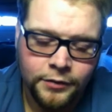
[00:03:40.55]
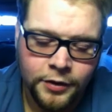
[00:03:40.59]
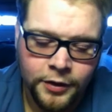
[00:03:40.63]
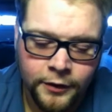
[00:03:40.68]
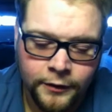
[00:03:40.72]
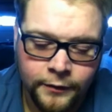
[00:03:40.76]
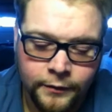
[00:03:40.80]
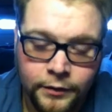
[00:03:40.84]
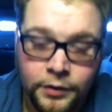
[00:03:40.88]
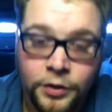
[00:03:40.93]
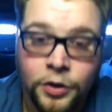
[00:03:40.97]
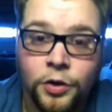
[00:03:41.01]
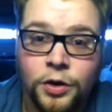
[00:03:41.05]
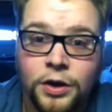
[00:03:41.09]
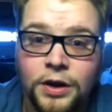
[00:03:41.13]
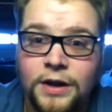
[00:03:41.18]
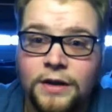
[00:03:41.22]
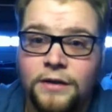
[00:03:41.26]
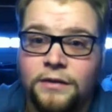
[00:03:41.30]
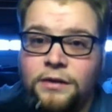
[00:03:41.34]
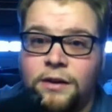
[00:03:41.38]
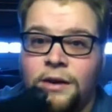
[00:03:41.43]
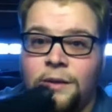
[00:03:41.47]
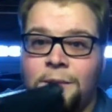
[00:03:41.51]
You know, you could
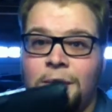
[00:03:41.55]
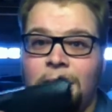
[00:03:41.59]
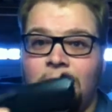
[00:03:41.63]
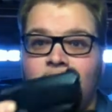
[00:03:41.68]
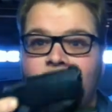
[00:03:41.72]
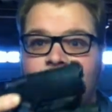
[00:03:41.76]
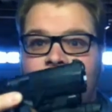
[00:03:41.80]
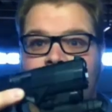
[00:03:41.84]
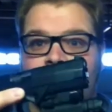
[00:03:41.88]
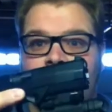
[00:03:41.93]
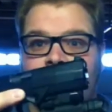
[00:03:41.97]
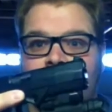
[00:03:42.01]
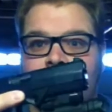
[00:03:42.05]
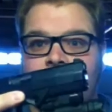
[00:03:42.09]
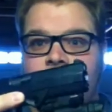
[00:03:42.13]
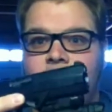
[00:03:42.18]
easily mount it on